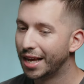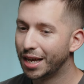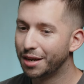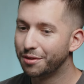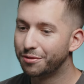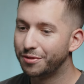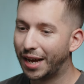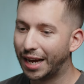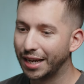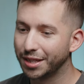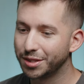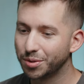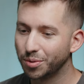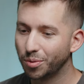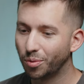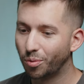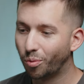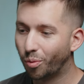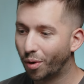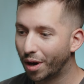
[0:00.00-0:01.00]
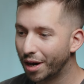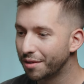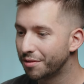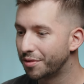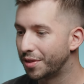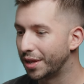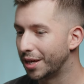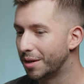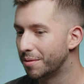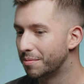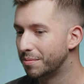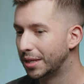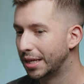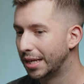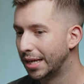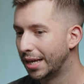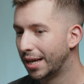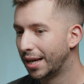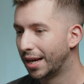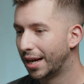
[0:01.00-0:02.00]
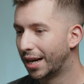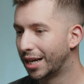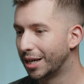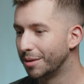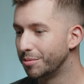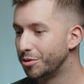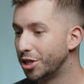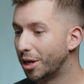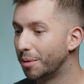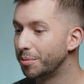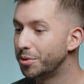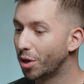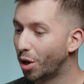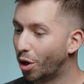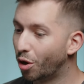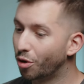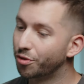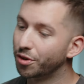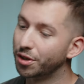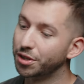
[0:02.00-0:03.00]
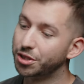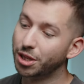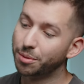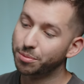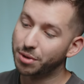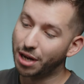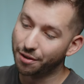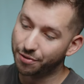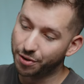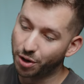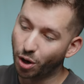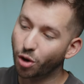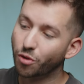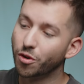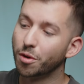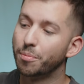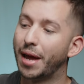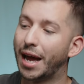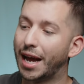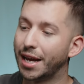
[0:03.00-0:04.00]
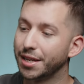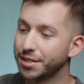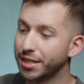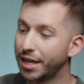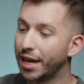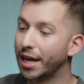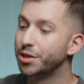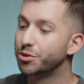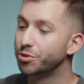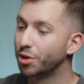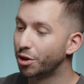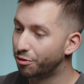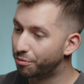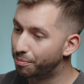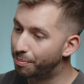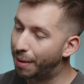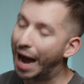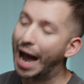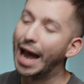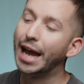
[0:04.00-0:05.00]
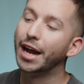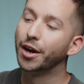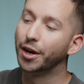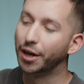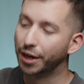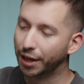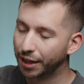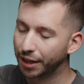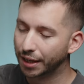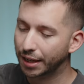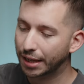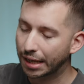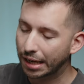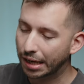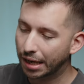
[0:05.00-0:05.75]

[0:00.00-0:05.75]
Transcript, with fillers: In fact, wow. one of them um, jumped over, jumped off an overpass, and I drove by her